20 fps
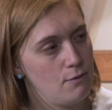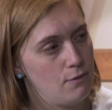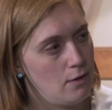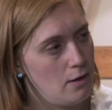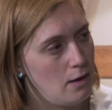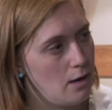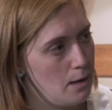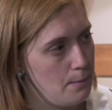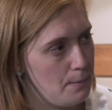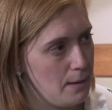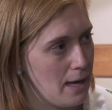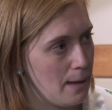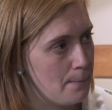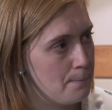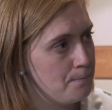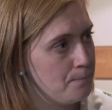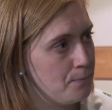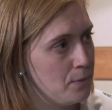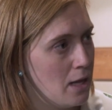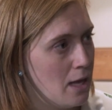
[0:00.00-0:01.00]
for
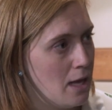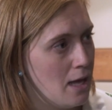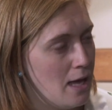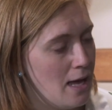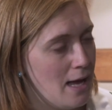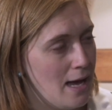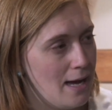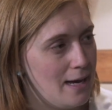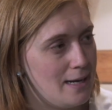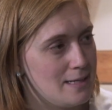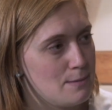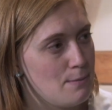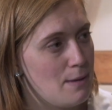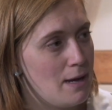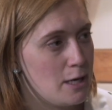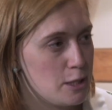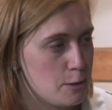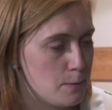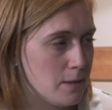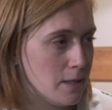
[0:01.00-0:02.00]
IBM as a
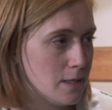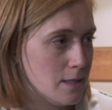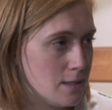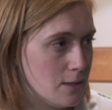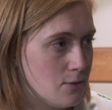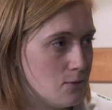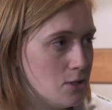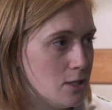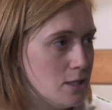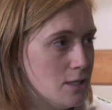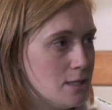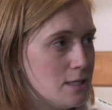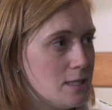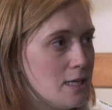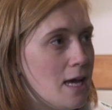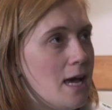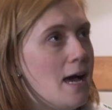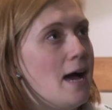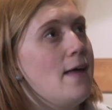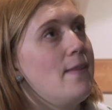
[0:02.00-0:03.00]
management consultant,
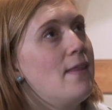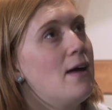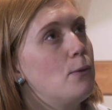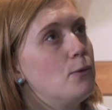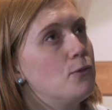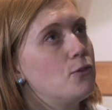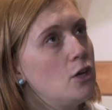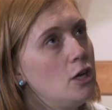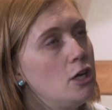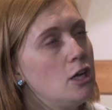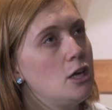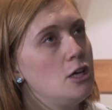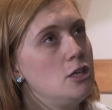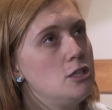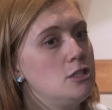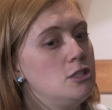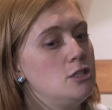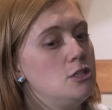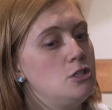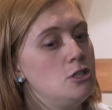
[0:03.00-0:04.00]
and that was good. I
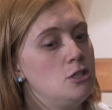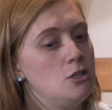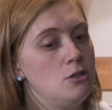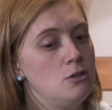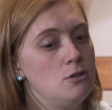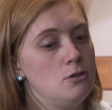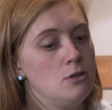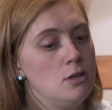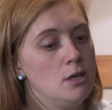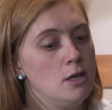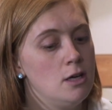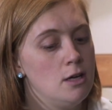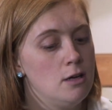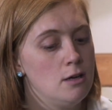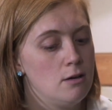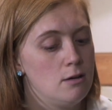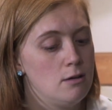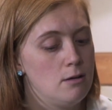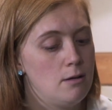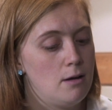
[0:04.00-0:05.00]
used to do
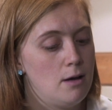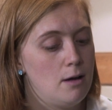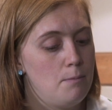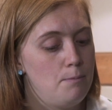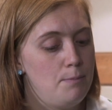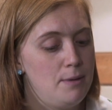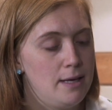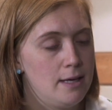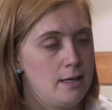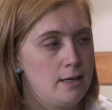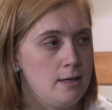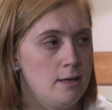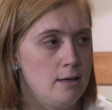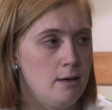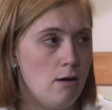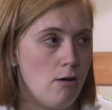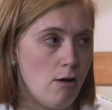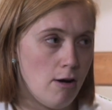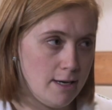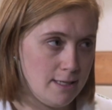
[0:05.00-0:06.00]
big
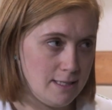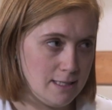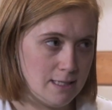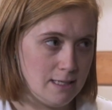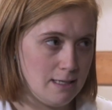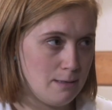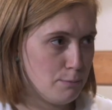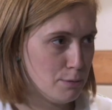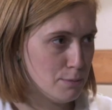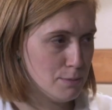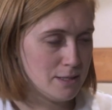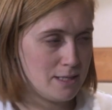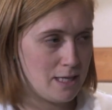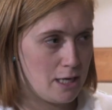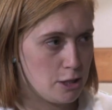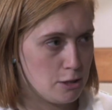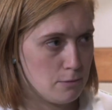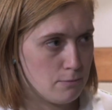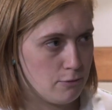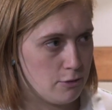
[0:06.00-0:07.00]
IT
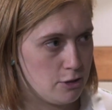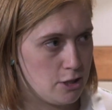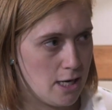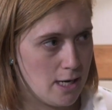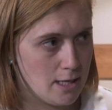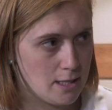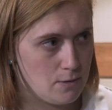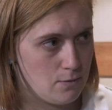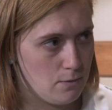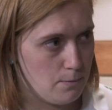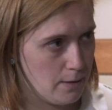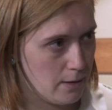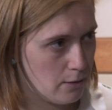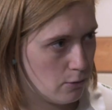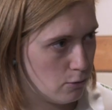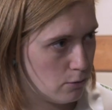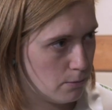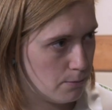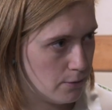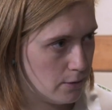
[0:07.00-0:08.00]
implementation projects for big
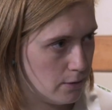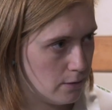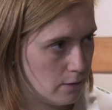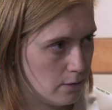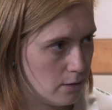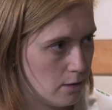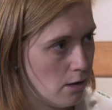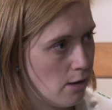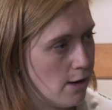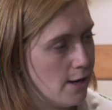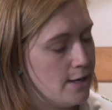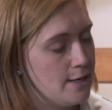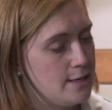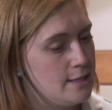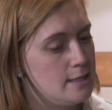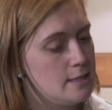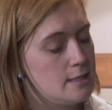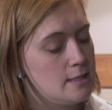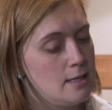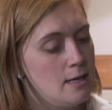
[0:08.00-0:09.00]
corporate
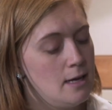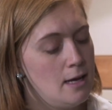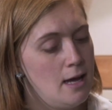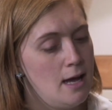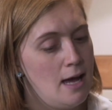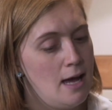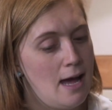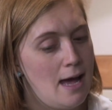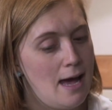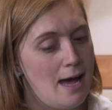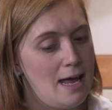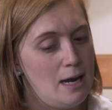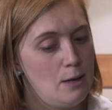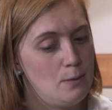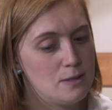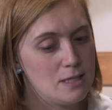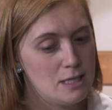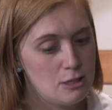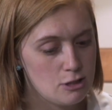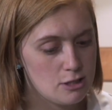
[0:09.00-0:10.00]
clients, and it
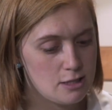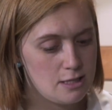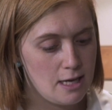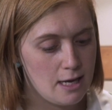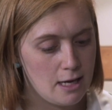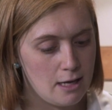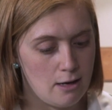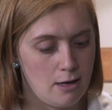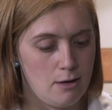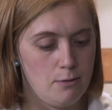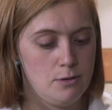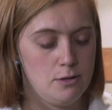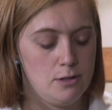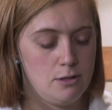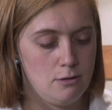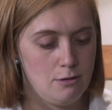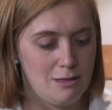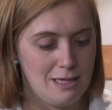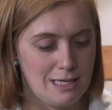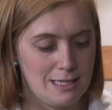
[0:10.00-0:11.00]
was interesting, and I would
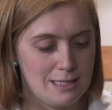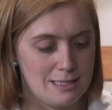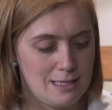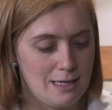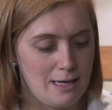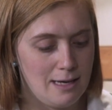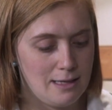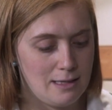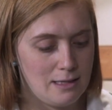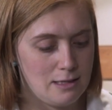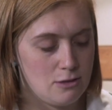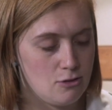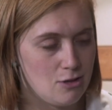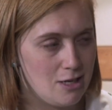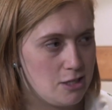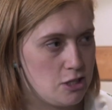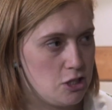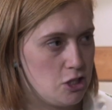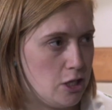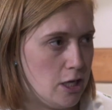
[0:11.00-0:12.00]
do things like the
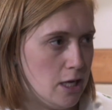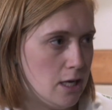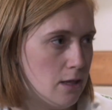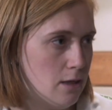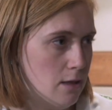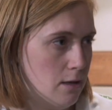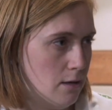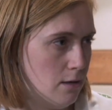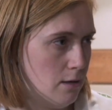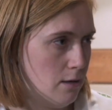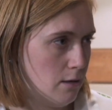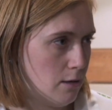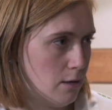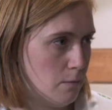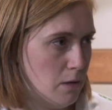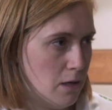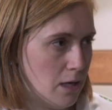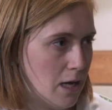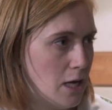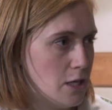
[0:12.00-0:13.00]
strategy and the
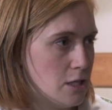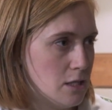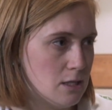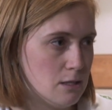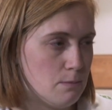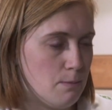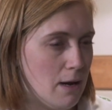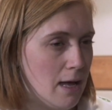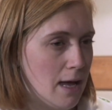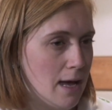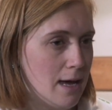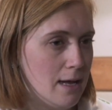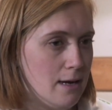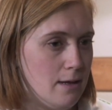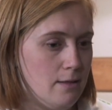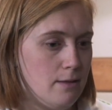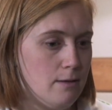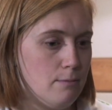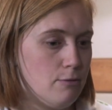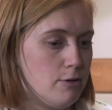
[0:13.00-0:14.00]
communications plan
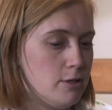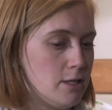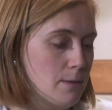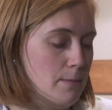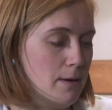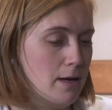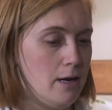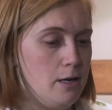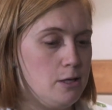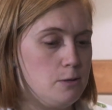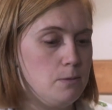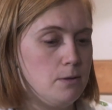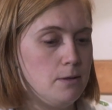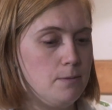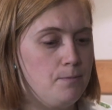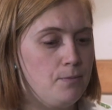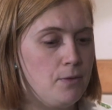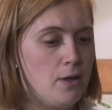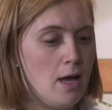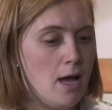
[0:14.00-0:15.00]
and the project
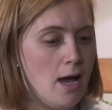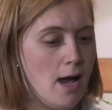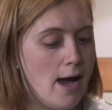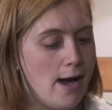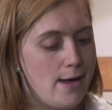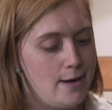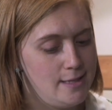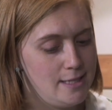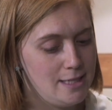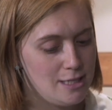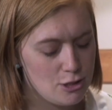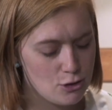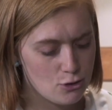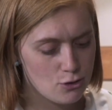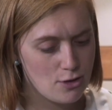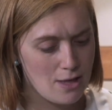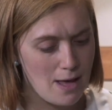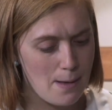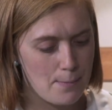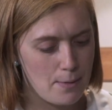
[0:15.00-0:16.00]
management, and I did
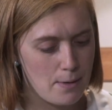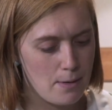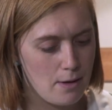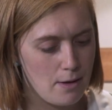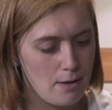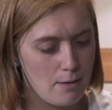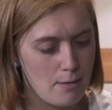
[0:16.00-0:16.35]
enjoy that, but